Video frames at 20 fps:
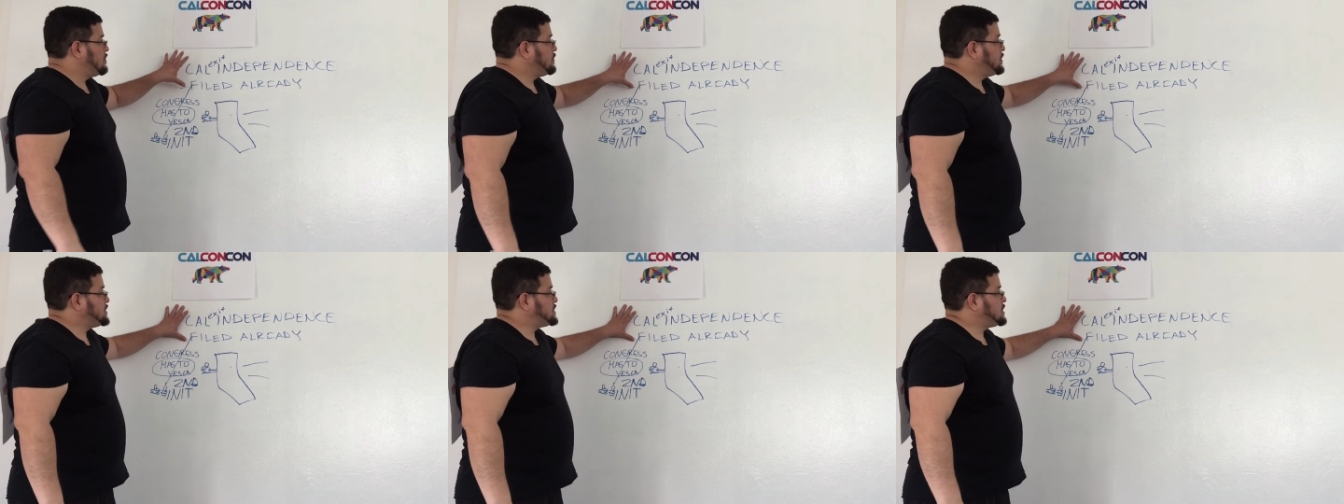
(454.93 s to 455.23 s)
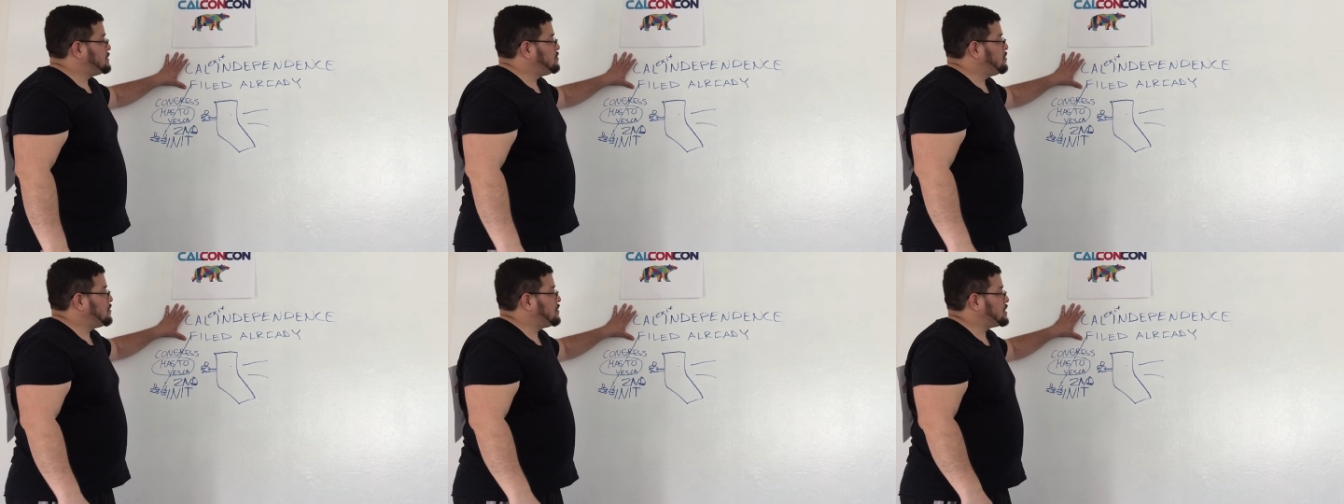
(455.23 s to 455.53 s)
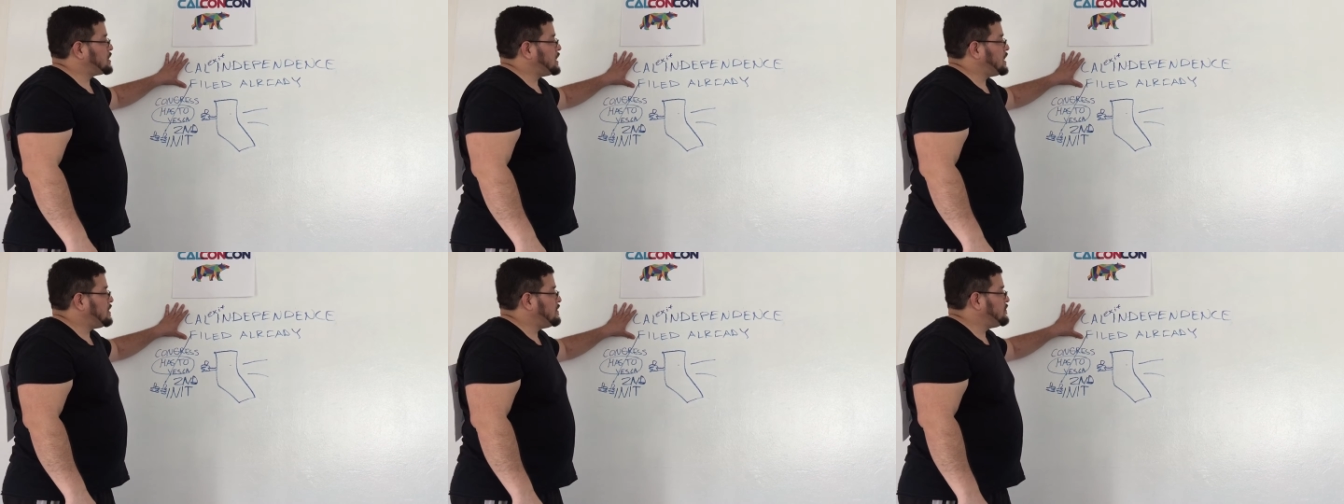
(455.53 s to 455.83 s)
We
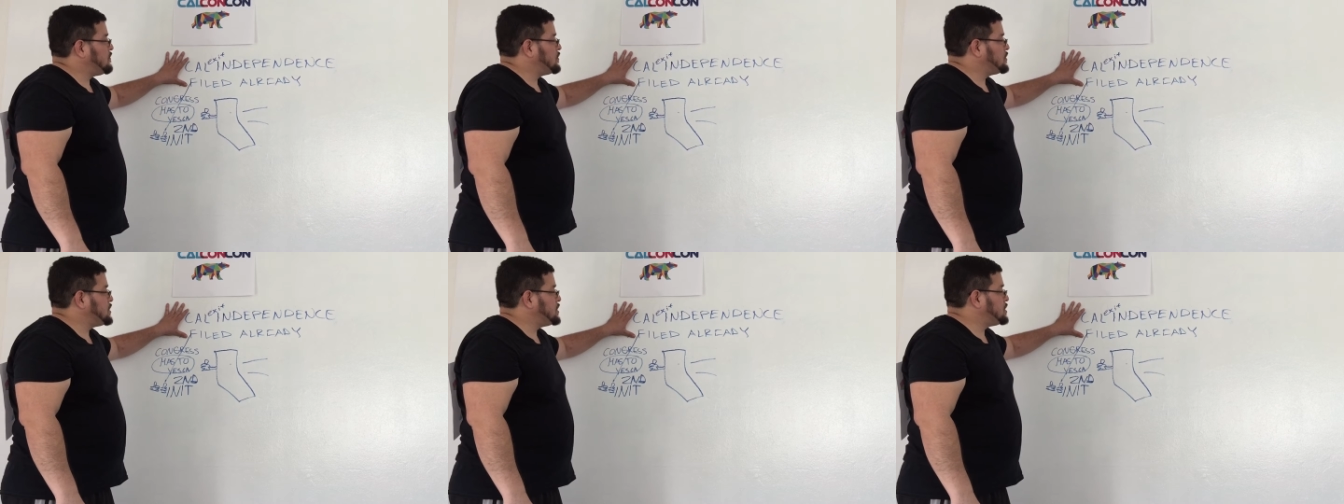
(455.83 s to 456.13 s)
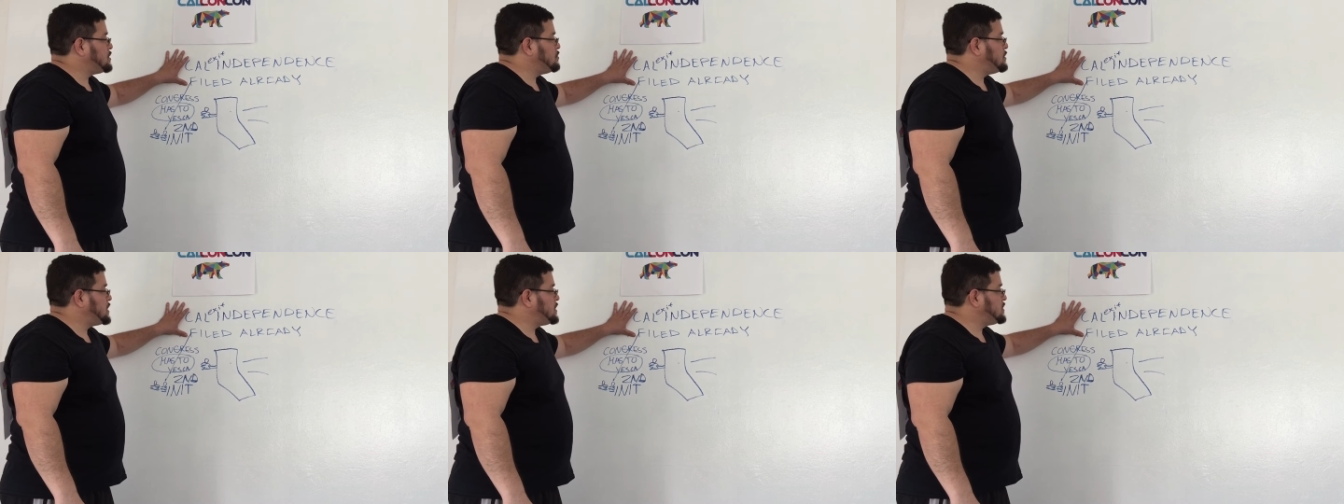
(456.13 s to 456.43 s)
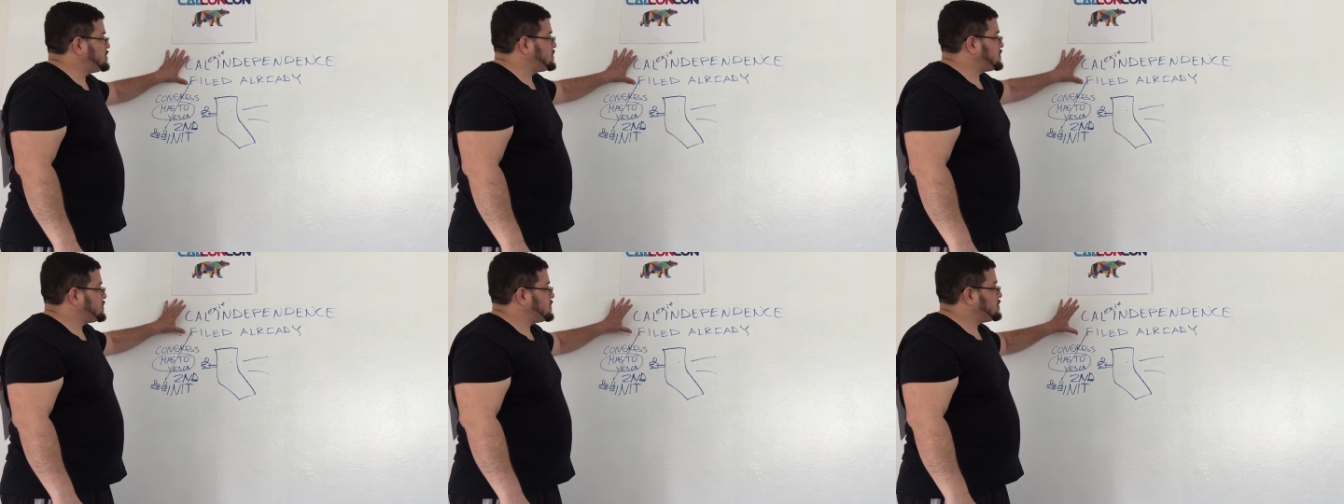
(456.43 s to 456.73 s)
support California
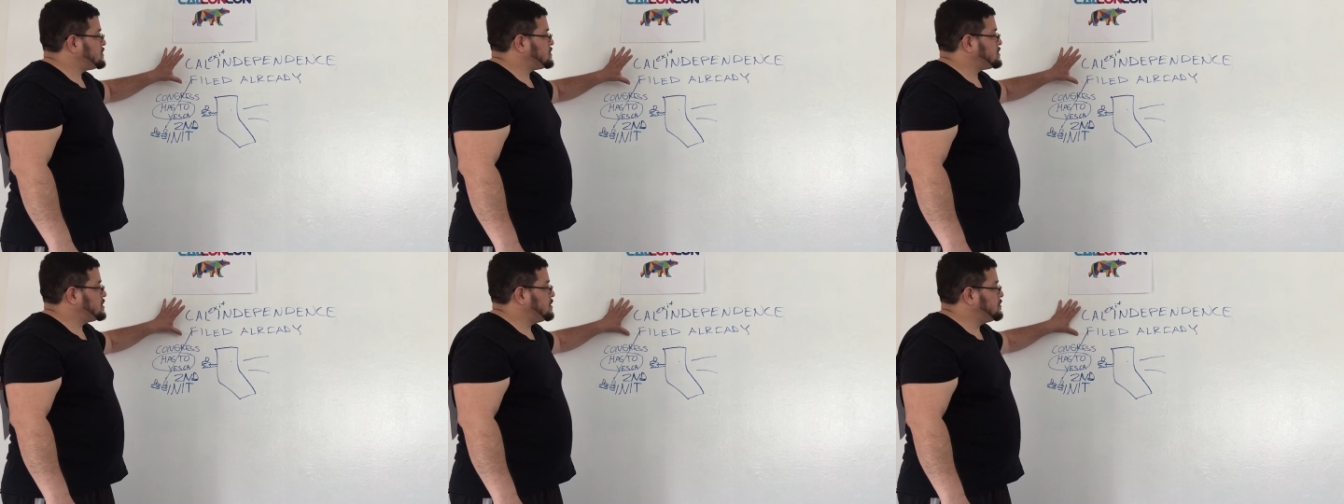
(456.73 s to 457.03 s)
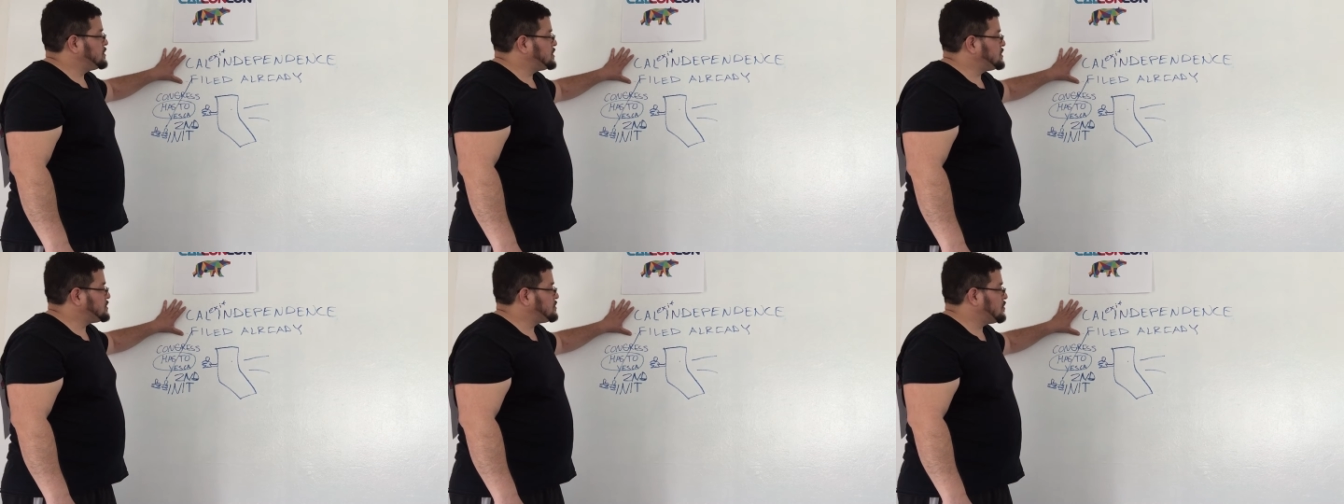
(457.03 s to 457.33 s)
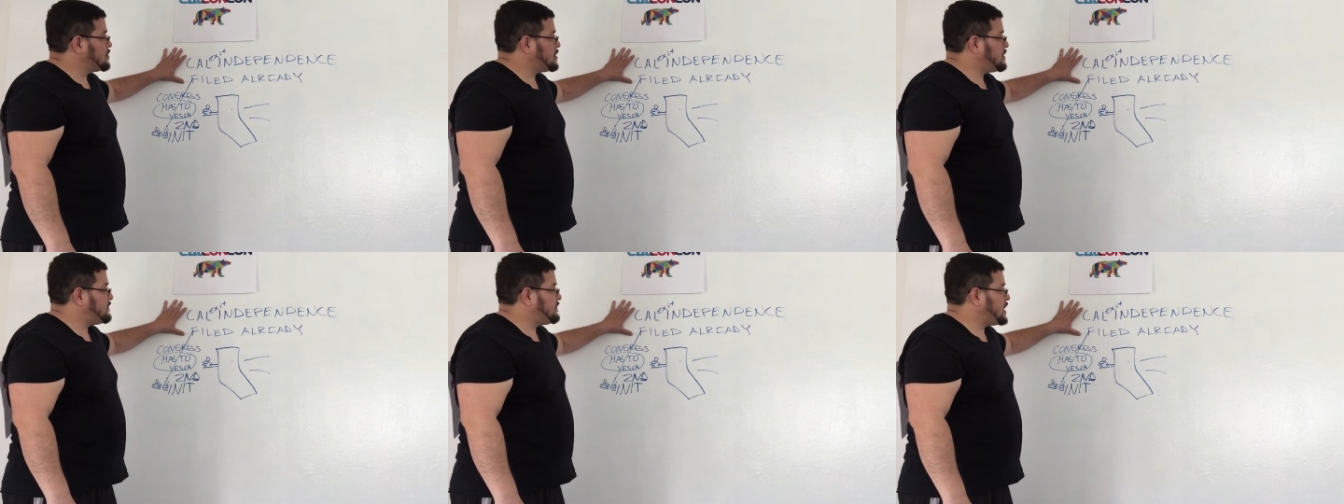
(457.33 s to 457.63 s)
independence. Somebody's
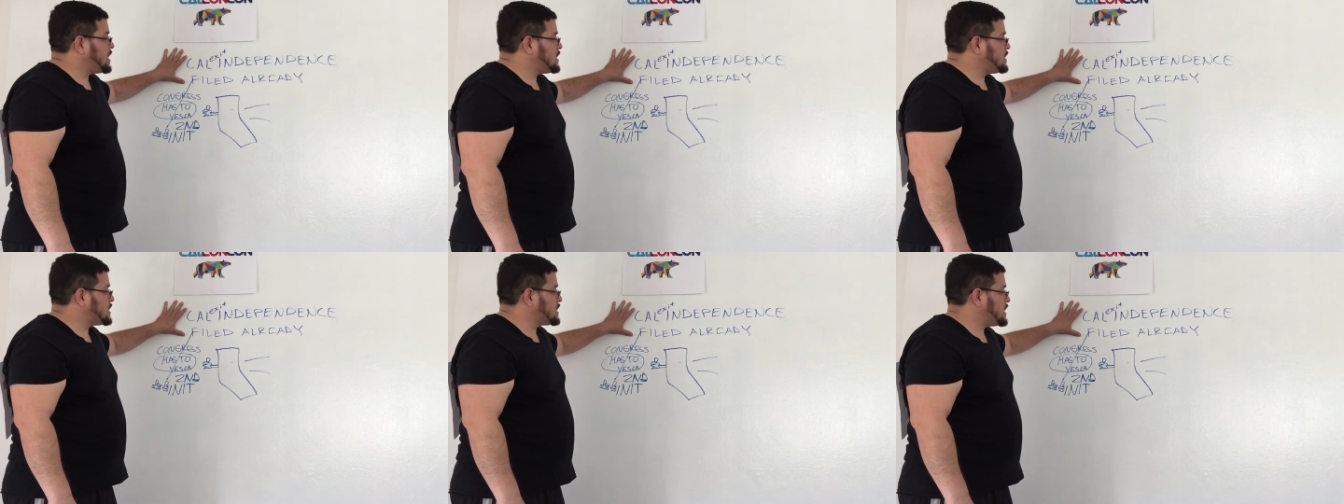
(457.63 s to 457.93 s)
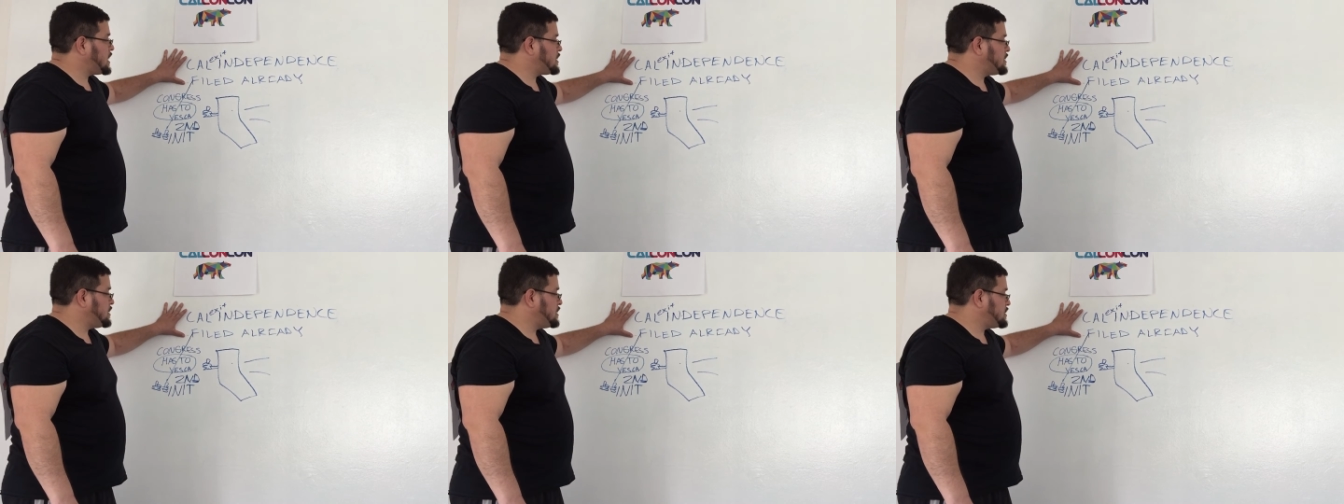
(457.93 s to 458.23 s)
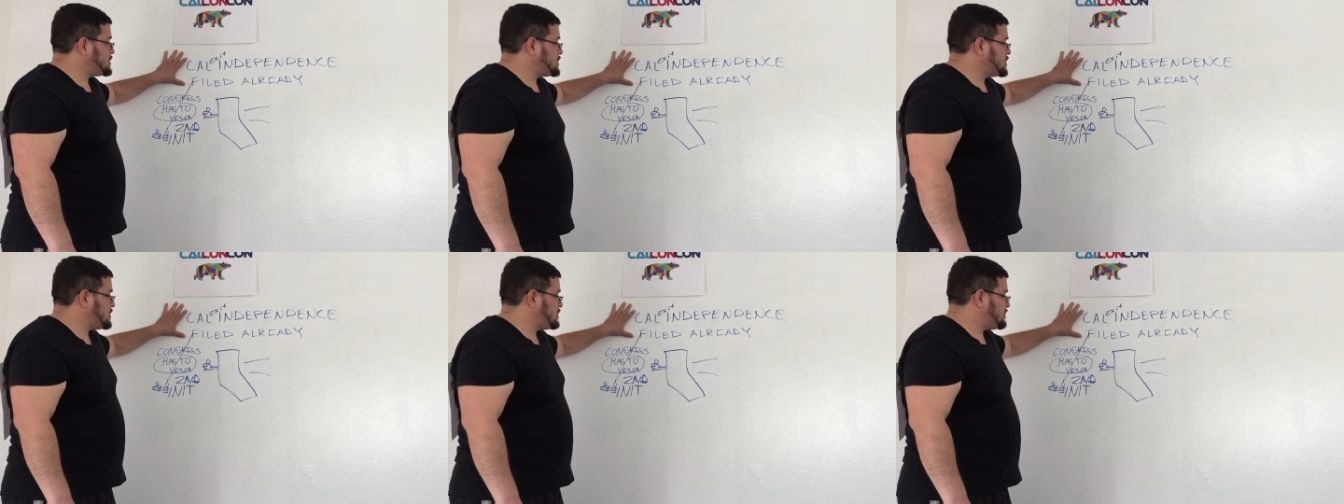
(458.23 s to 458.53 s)
already filing that
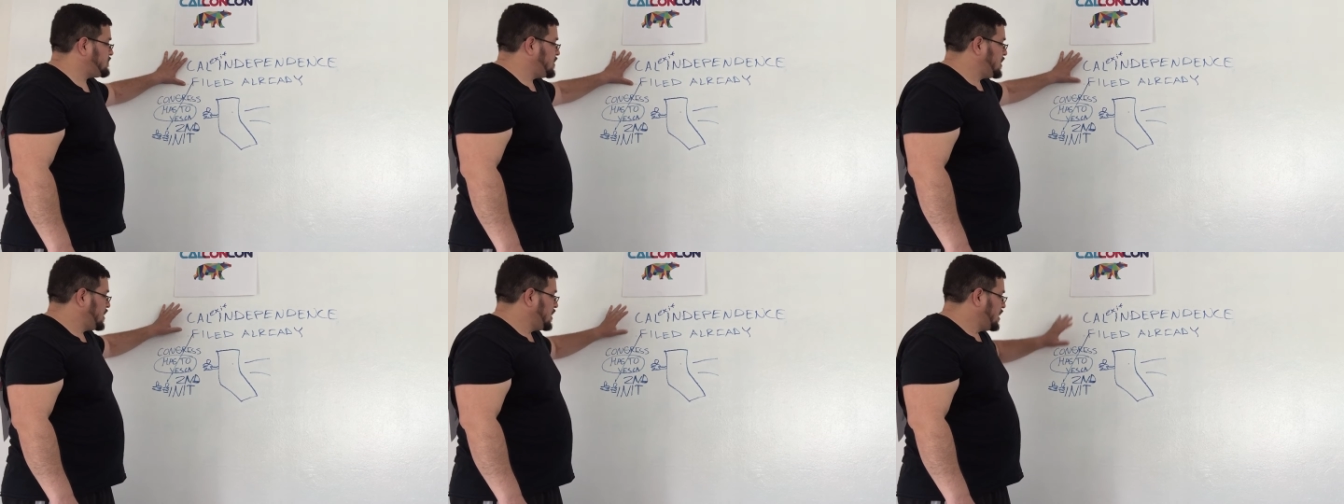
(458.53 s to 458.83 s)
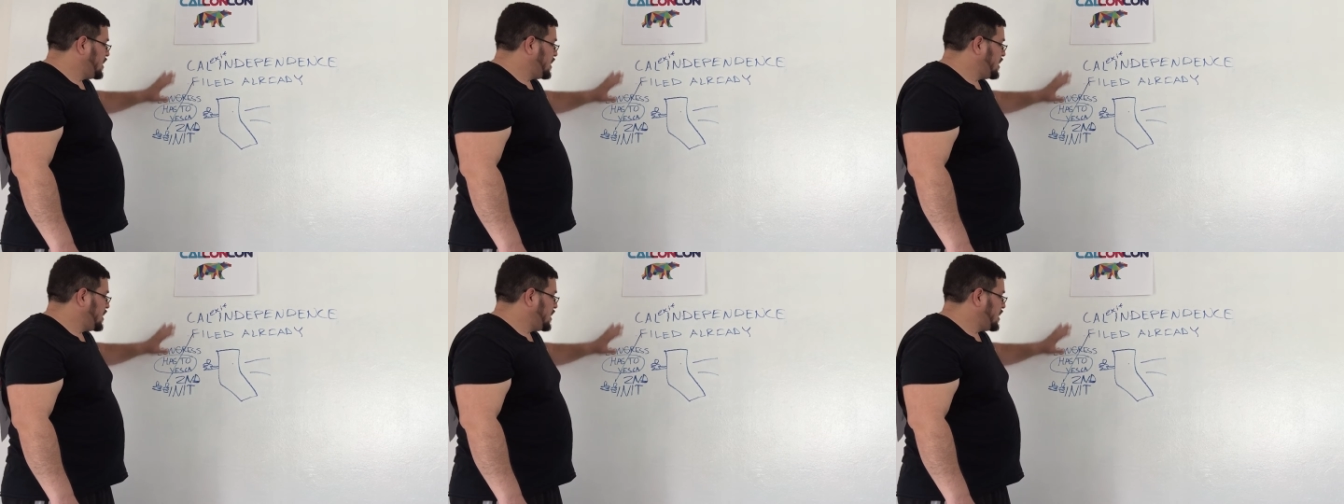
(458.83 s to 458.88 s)
initiative.